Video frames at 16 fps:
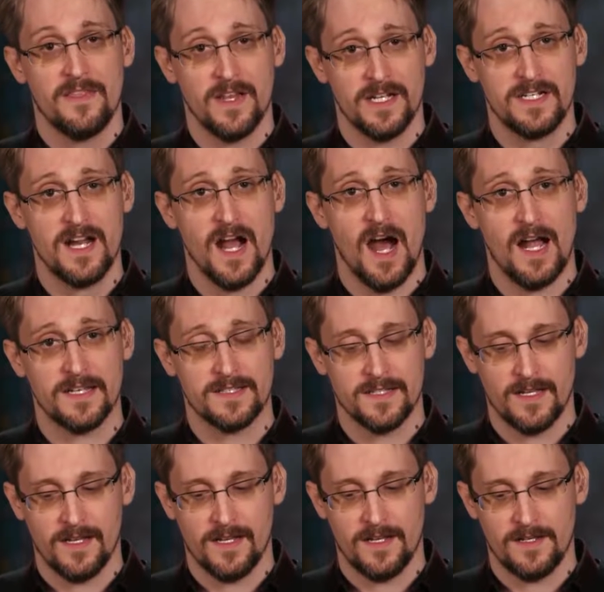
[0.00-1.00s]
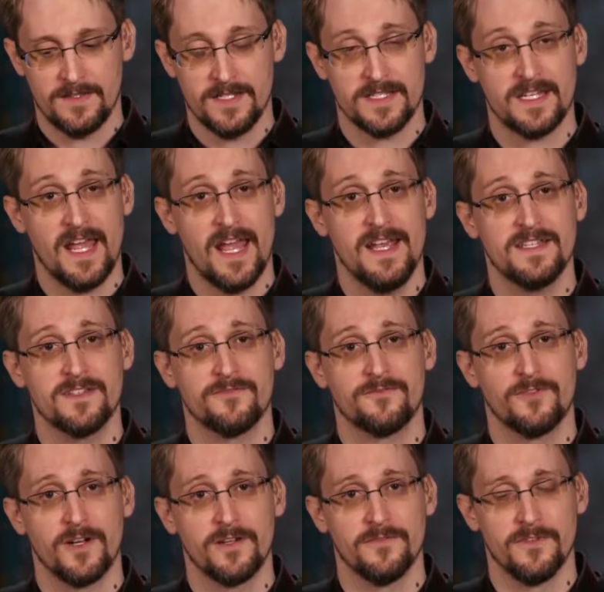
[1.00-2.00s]
that got this case in
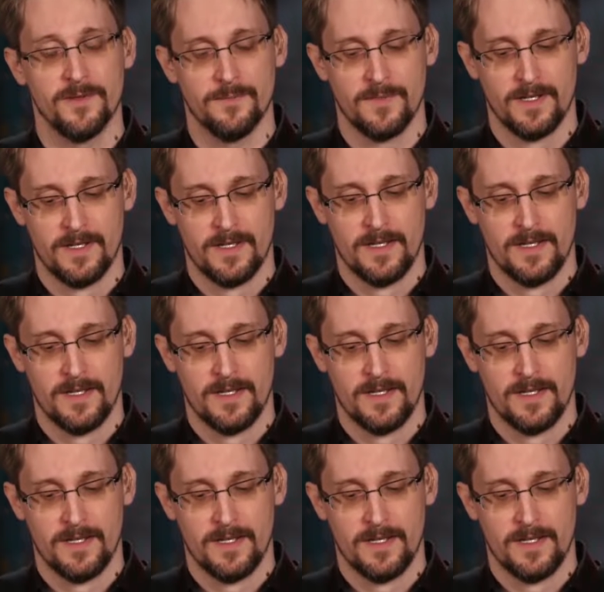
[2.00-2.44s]
front of them,